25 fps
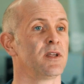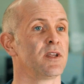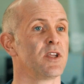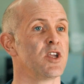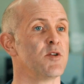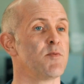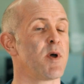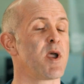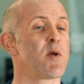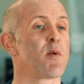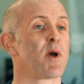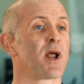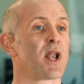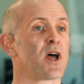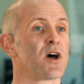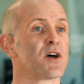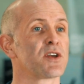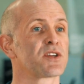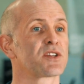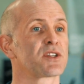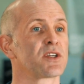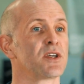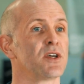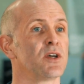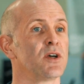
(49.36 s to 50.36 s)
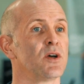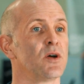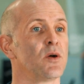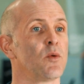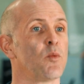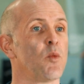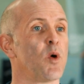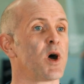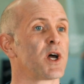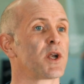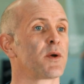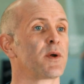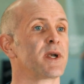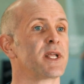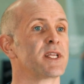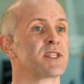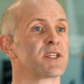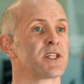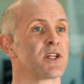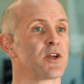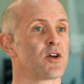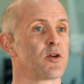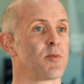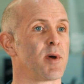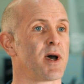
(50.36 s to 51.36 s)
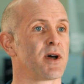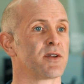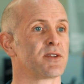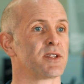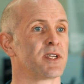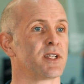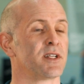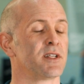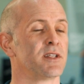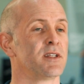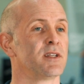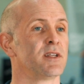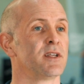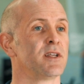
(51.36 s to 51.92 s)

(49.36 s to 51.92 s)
You may well ask, why do I need to know about it?